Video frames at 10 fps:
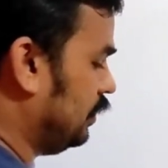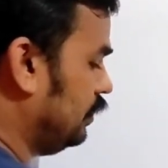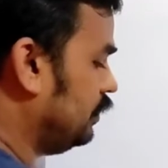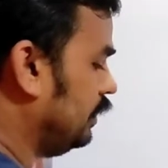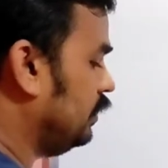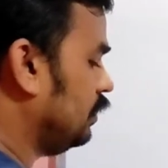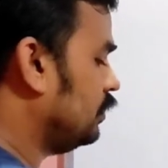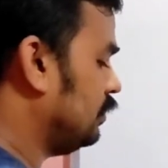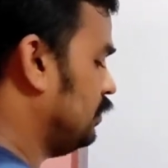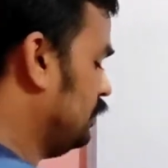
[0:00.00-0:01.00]
It didn't.
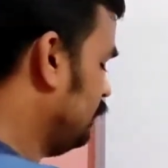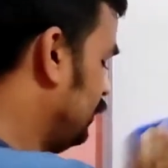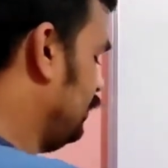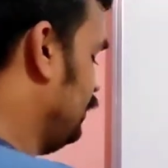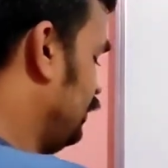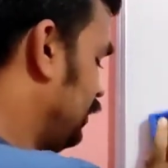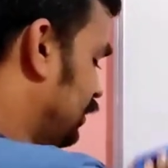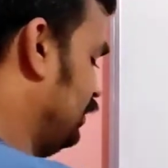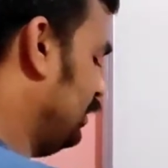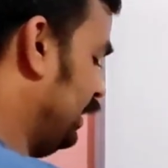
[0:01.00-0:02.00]

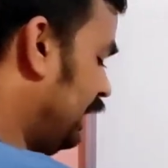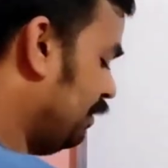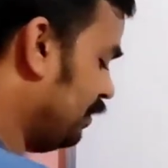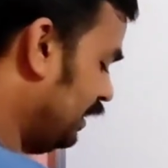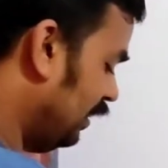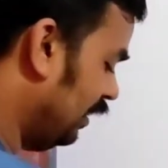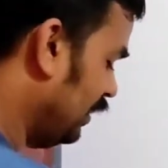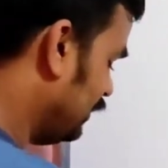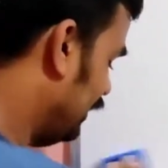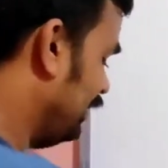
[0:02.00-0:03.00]
Array, my
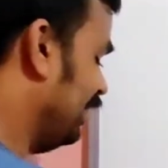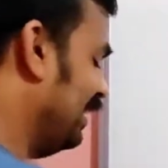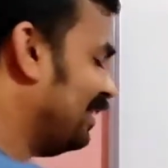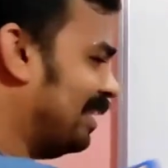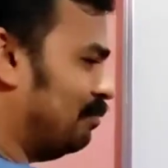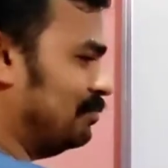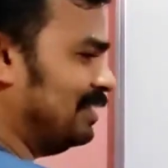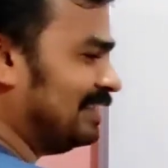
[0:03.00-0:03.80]
English. It didn't come.